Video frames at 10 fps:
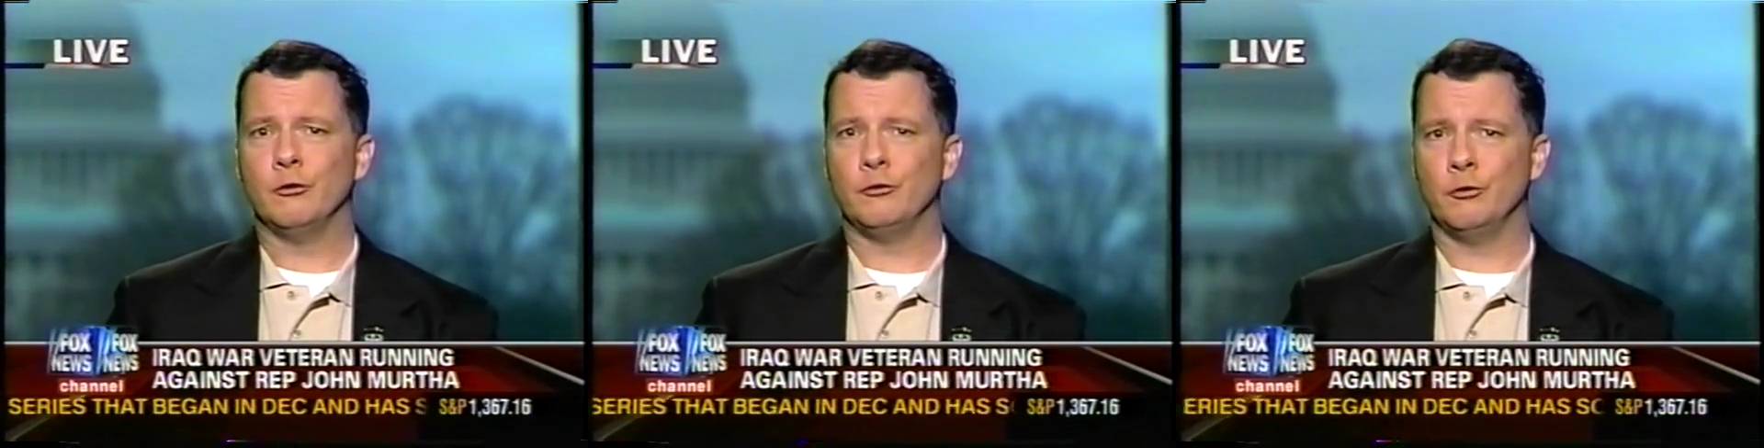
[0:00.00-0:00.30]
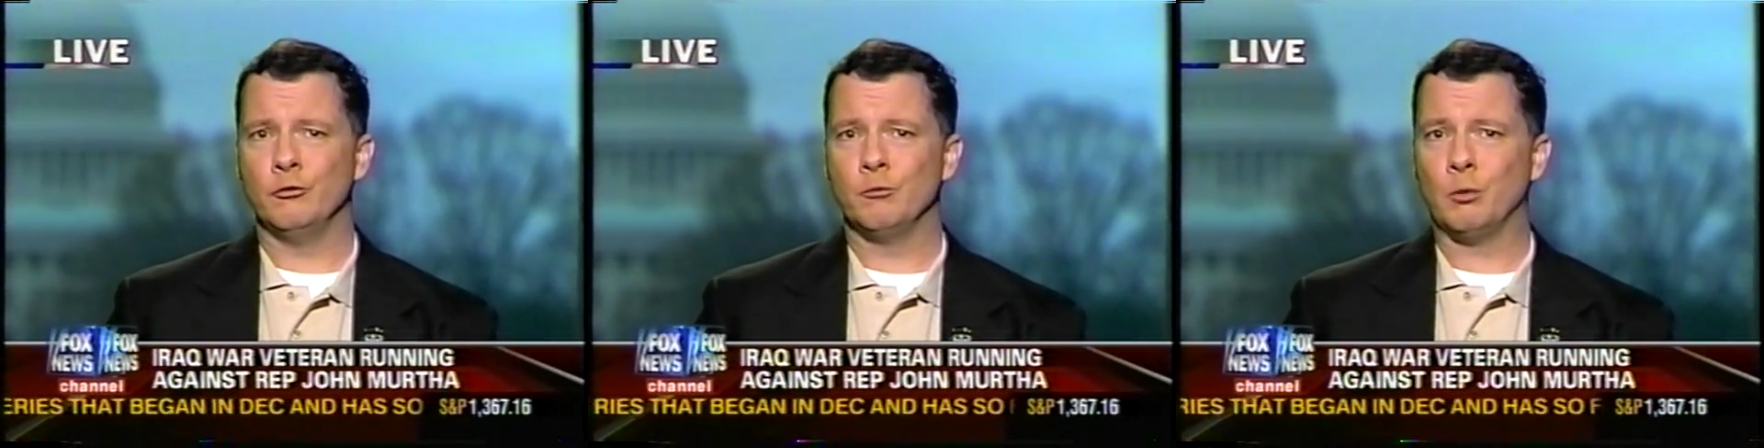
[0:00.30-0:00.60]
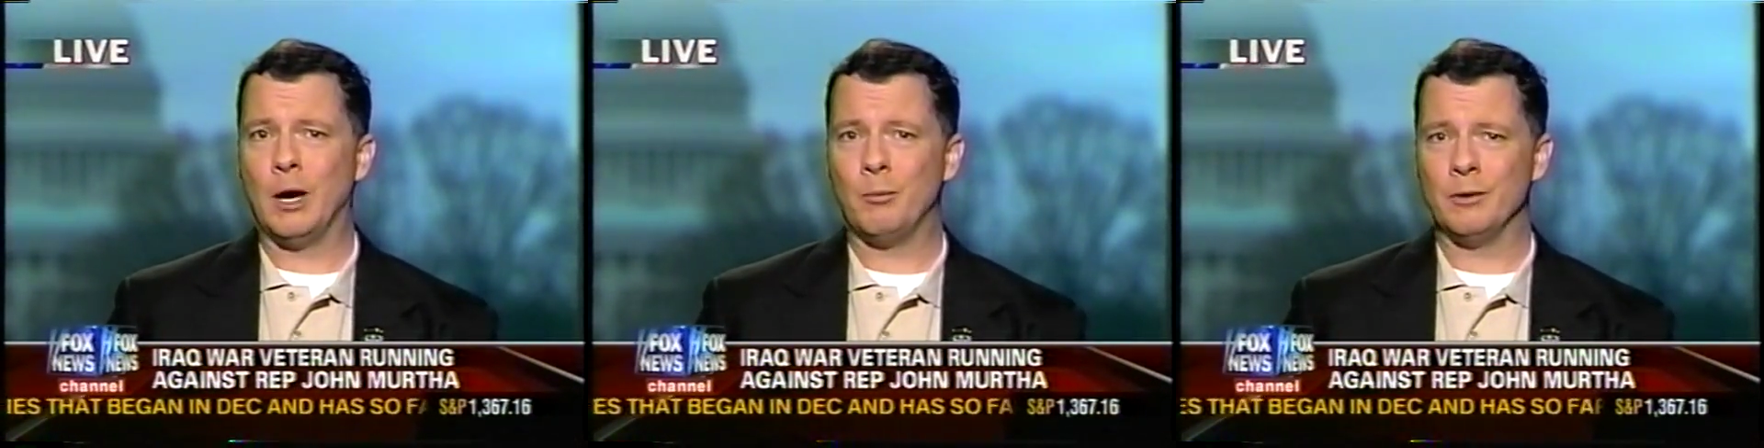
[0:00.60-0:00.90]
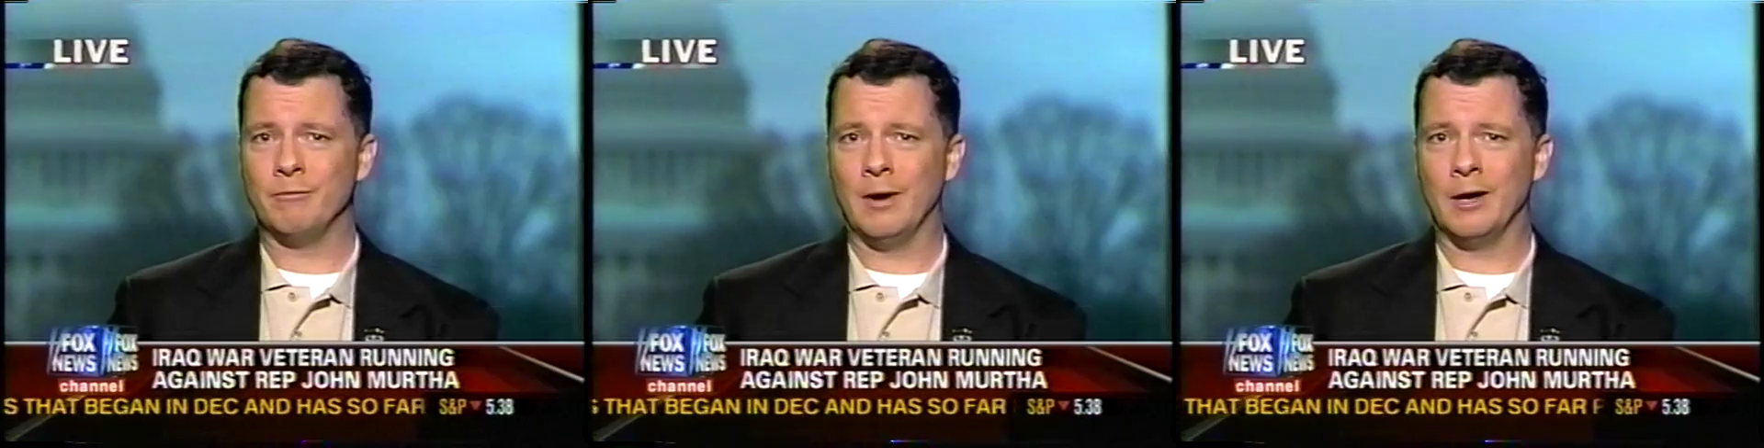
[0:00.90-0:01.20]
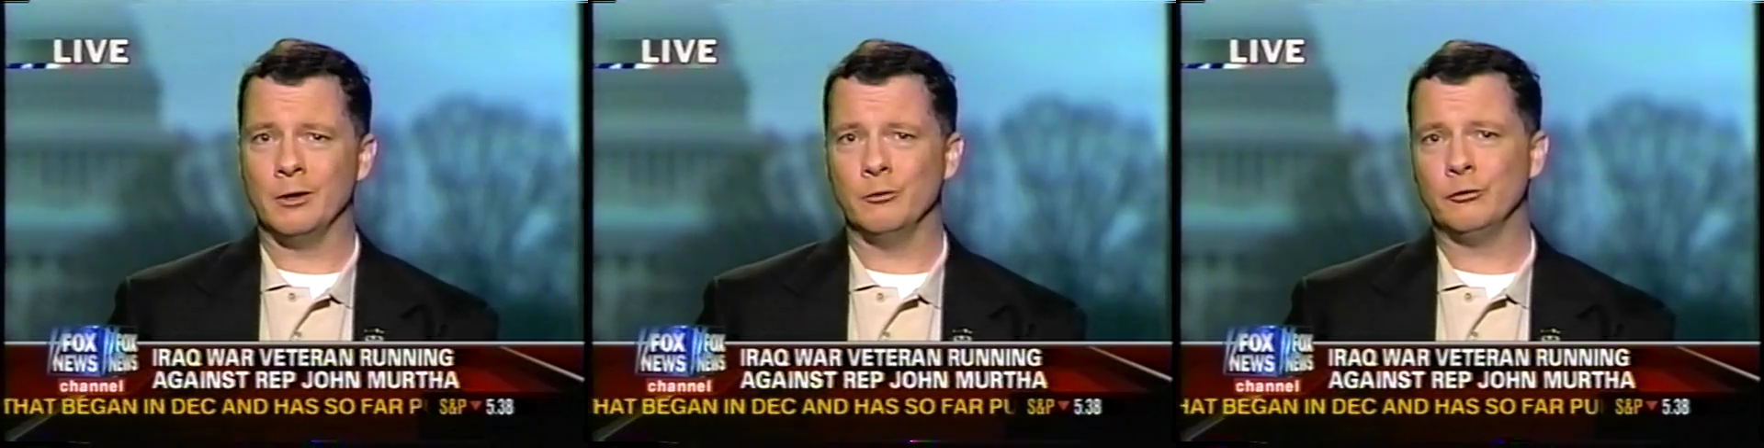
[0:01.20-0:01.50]
skew the property
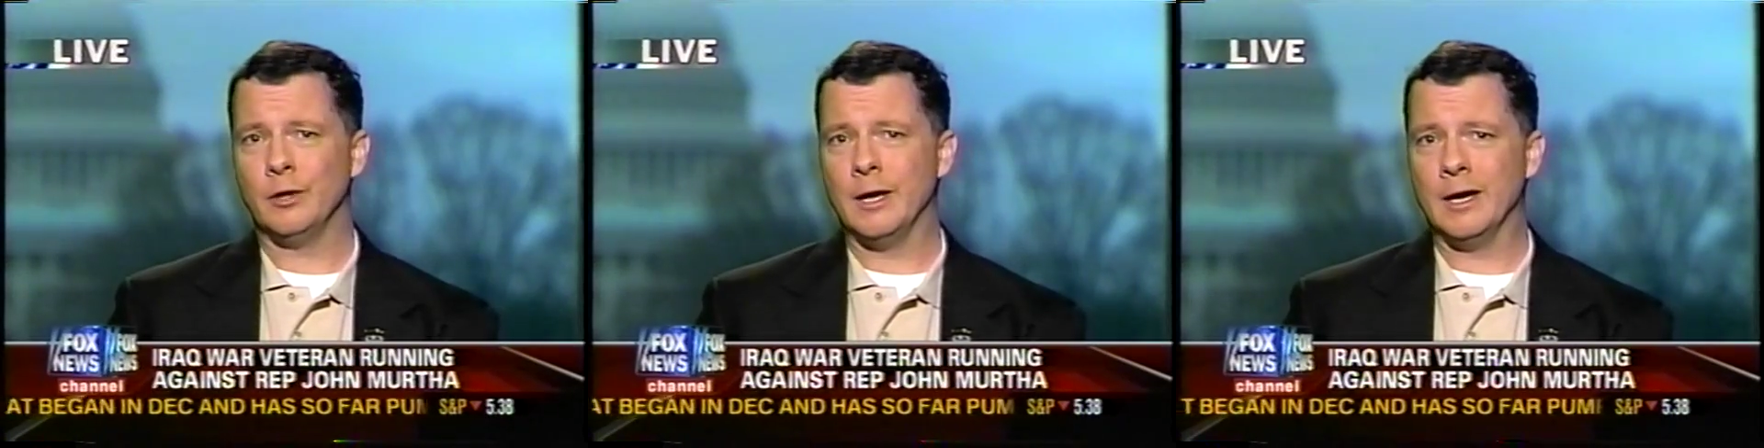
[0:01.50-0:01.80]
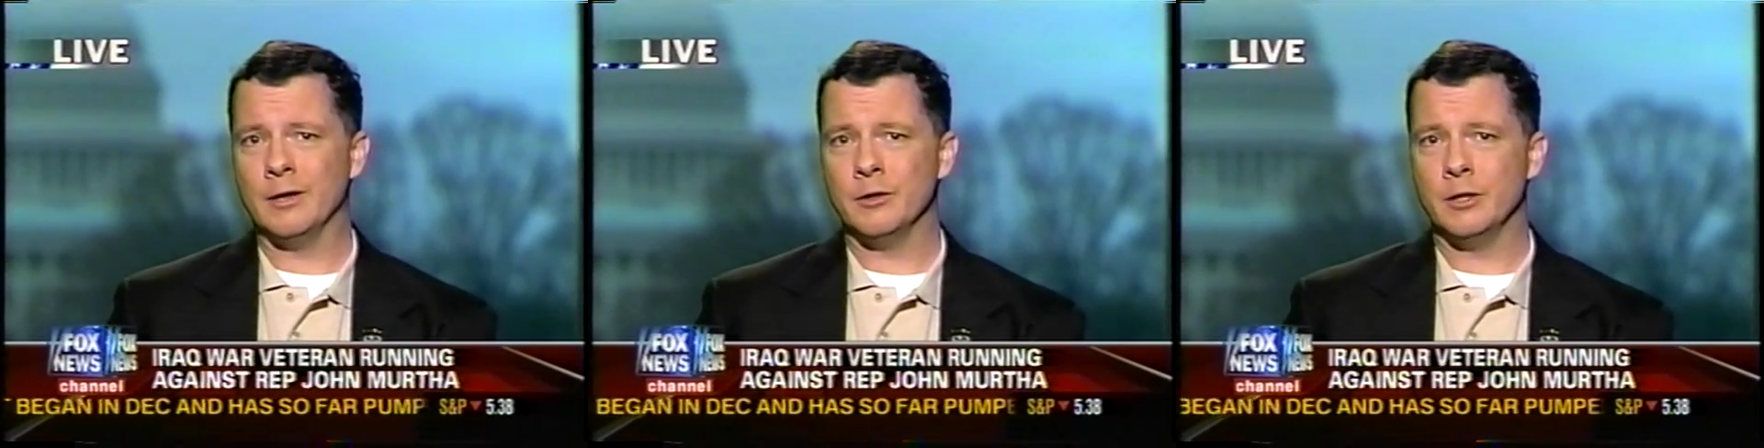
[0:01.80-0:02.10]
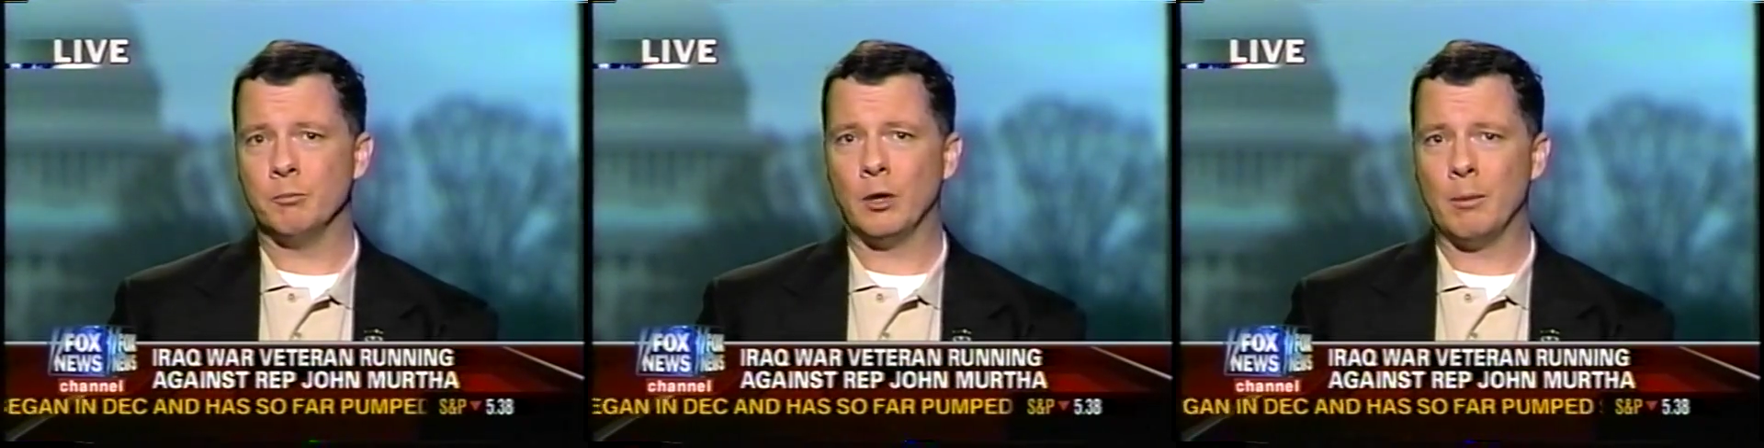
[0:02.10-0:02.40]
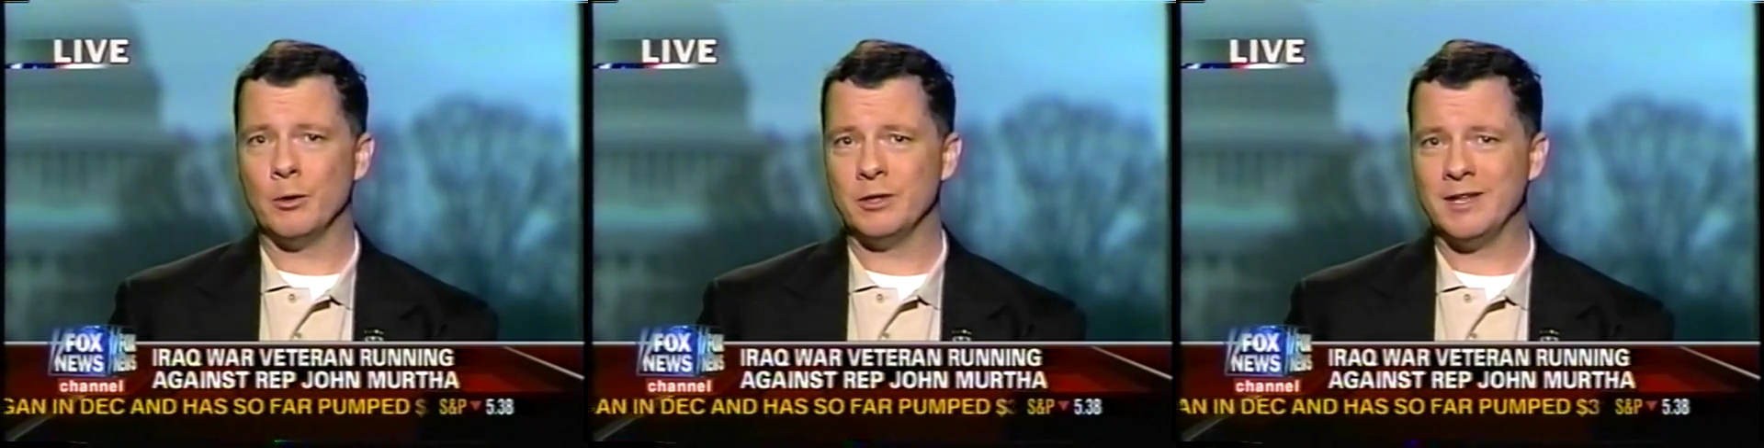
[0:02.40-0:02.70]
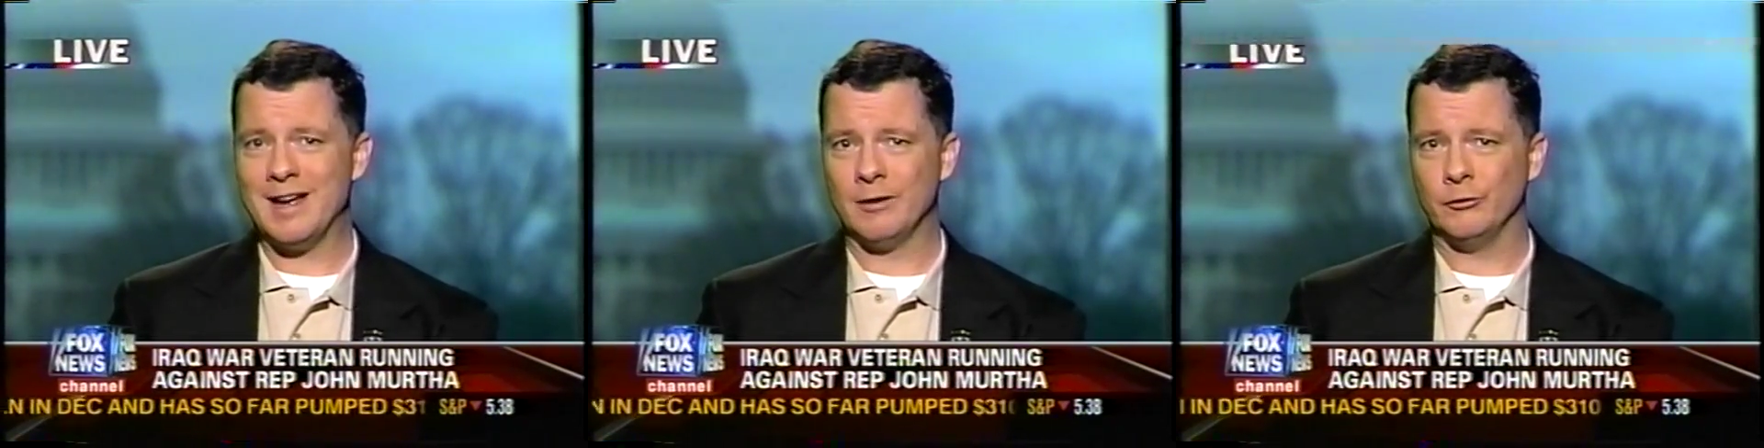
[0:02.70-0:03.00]
values and the property
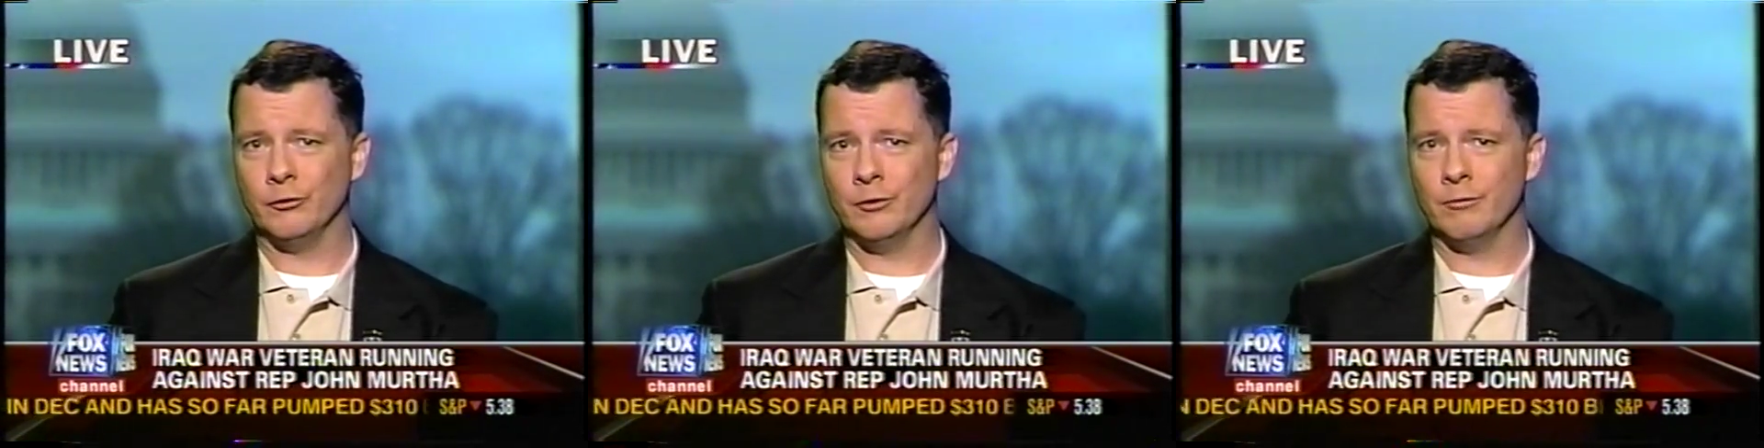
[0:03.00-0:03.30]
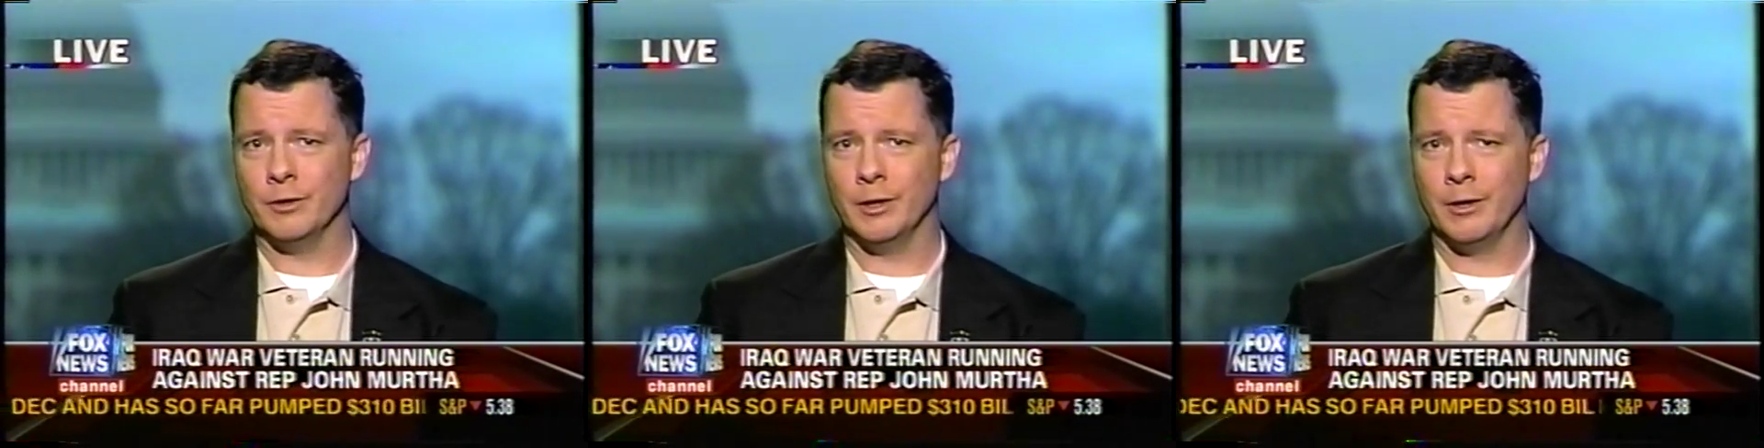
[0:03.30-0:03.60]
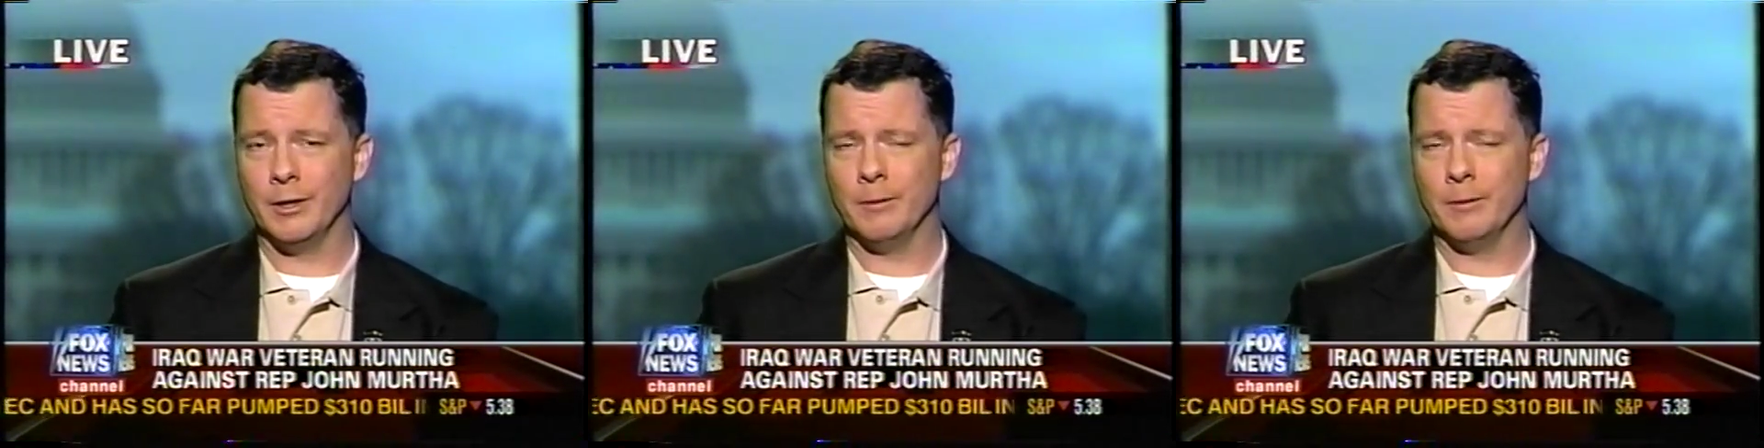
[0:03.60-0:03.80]
taxes of the area.